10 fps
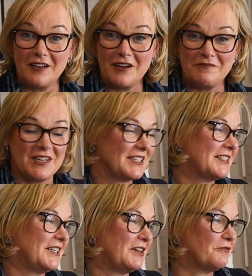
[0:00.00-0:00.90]
I'm now
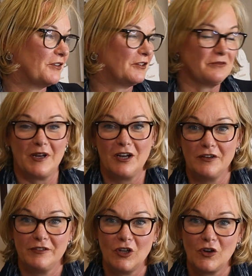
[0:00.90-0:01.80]
sitting in front of my
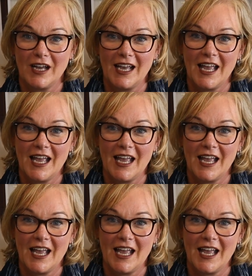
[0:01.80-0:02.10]
overlocker